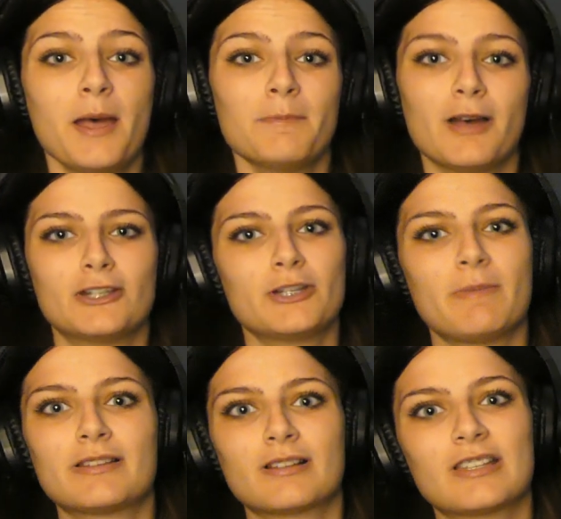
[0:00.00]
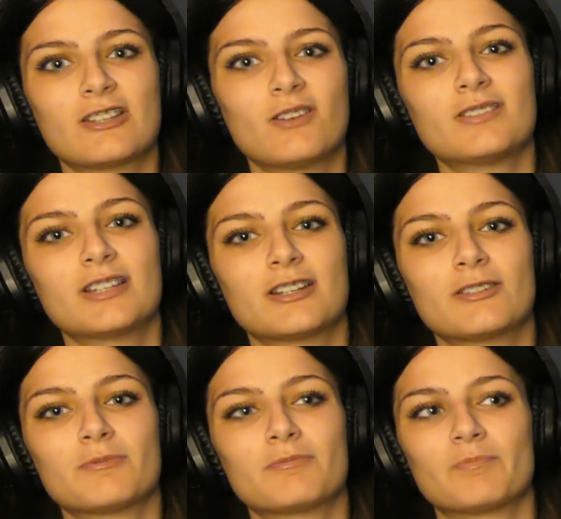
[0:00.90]
but she basically told
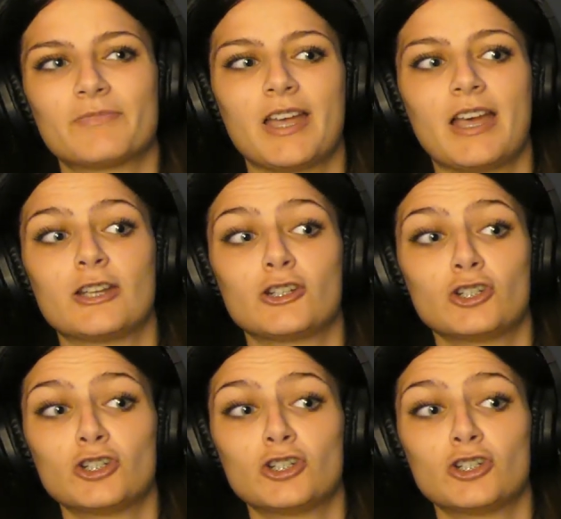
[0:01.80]
him that